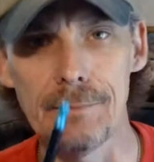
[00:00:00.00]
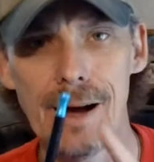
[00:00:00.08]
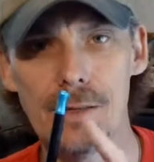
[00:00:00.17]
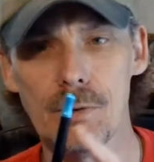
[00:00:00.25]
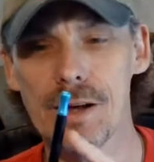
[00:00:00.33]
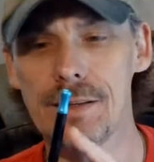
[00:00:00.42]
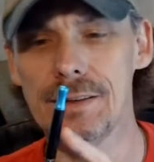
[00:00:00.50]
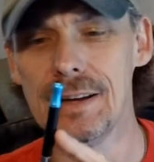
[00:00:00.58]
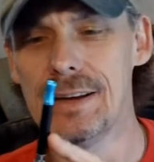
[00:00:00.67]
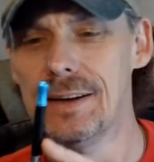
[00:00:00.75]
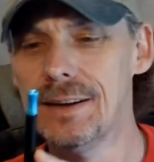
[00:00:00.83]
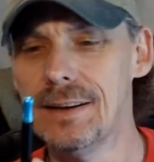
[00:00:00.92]
By the way,
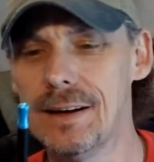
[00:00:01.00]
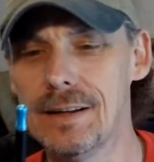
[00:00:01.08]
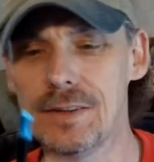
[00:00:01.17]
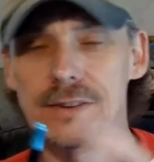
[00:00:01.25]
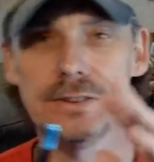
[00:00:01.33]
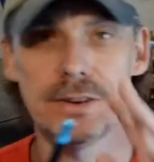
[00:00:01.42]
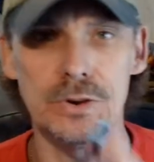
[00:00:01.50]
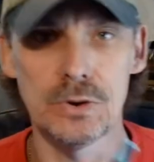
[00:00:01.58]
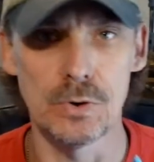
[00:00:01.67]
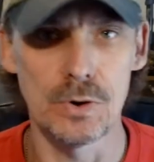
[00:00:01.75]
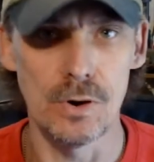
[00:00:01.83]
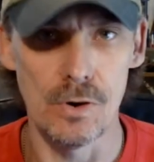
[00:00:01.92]
this is a
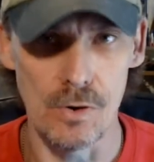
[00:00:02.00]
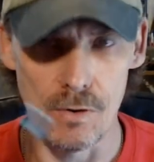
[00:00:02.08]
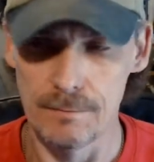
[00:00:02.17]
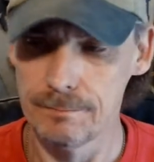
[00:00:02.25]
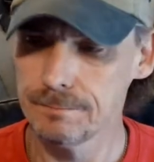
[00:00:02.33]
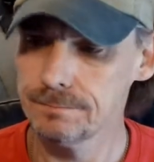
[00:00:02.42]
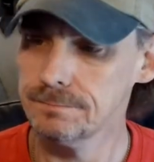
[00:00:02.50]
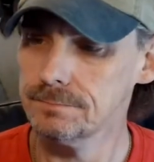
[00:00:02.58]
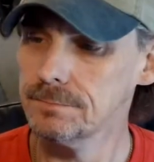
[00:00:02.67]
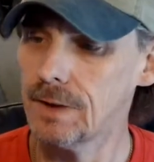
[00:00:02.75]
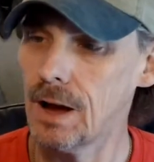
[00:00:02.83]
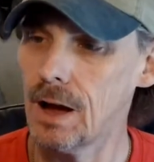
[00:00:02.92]
dual coil
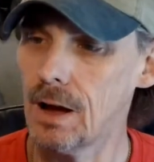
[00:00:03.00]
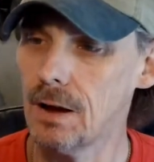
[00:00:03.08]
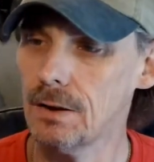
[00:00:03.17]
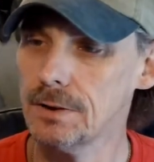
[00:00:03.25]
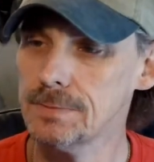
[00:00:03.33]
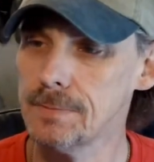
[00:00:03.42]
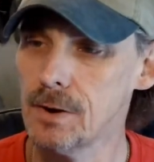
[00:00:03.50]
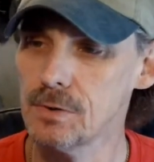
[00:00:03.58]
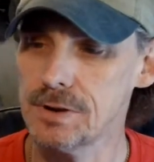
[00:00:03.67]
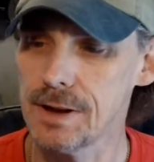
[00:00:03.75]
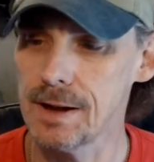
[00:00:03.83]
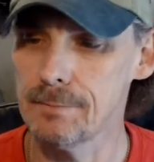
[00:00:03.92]
smoke
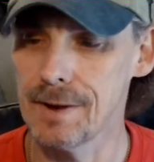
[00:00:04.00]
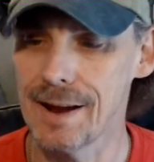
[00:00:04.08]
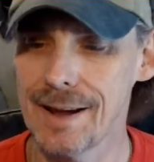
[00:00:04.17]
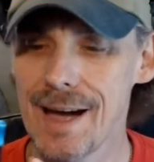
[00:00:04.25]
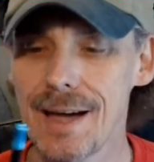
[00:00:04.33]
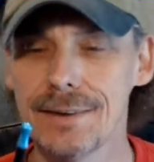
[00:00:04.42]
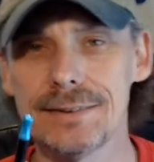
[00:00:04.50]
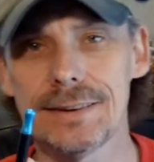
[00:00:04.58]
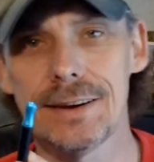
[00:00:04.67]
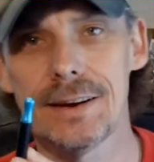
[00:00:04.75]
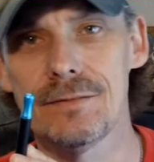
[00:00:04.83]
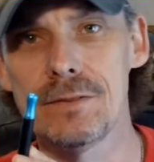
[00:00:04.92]
tech, but I got
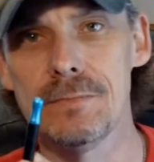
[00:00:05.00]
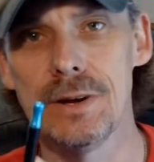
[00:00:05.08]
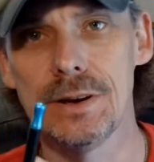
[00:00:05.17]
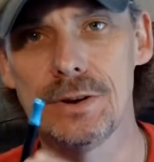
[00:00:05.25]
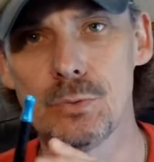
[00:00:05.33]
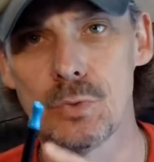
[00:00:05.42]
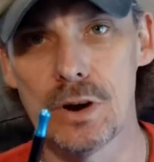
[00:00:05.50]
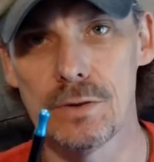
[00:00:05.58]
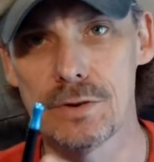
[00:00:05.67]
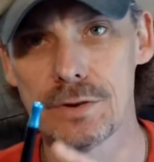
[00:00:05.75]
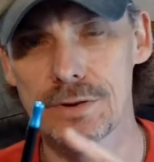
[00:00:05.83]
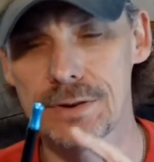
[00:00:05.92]
Vermilion
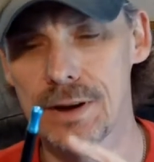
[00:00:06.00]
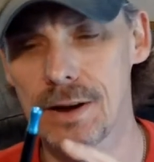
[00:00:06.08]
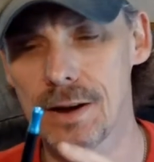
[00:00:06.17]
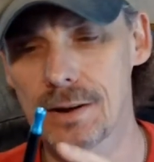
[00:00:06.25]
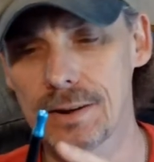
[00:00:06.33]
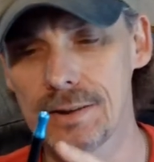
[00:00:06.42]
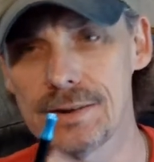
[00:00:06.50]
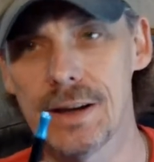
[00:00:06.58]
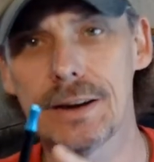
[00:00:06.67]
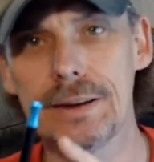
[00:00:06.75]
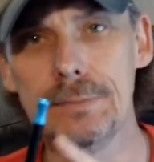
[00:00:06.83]
River's Kentucky